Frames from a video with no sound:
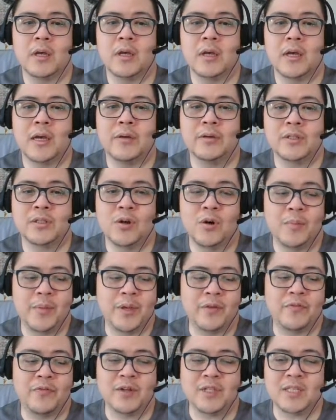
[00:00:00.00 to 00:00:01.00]
I was hoping
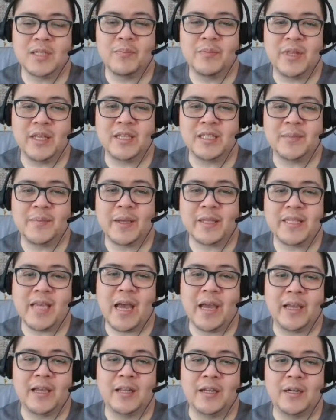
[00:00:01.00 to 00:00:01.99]
for something
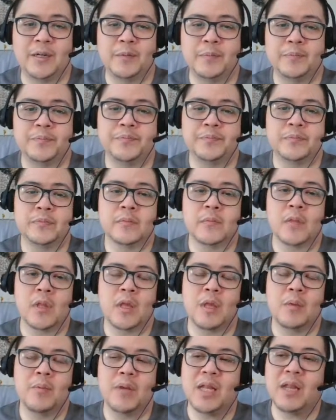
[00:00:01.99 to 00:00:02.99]
spectacular.
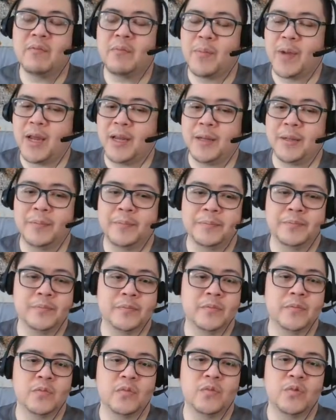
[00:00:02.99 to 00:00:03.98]
But never mind.
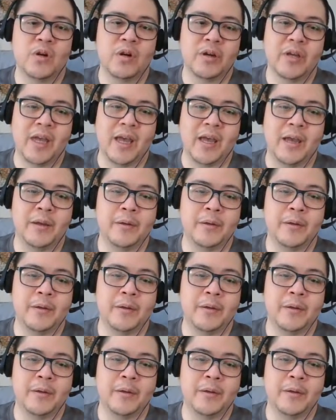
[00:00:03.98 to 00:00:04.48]
We're okay.